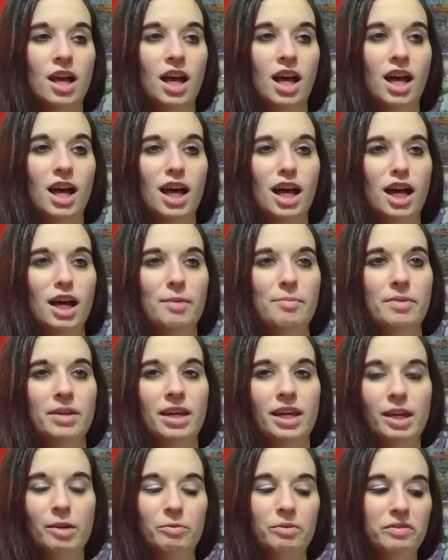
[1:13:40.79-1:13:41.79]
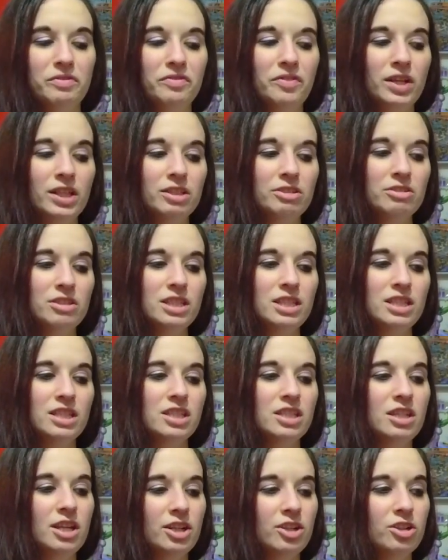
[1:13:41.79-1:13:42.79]
And we followed this
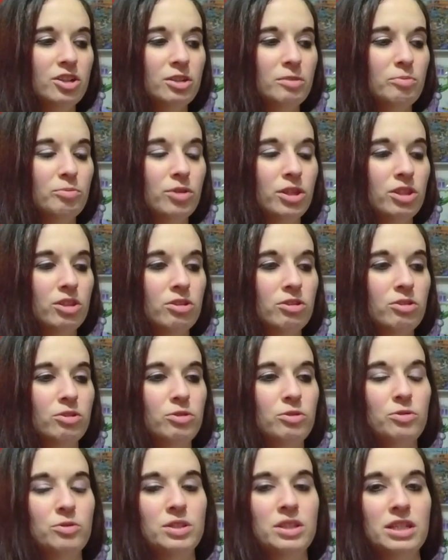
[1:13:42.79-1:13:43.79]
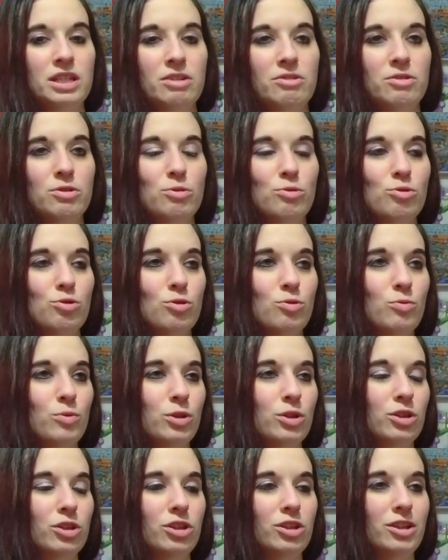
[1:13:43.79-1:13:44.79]
younger brother who's now a social
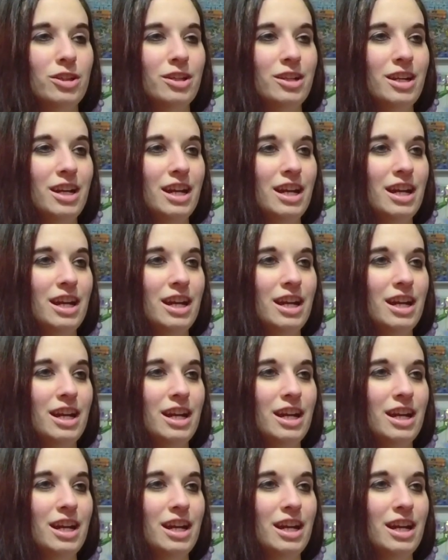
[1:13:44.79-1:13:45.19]
worker,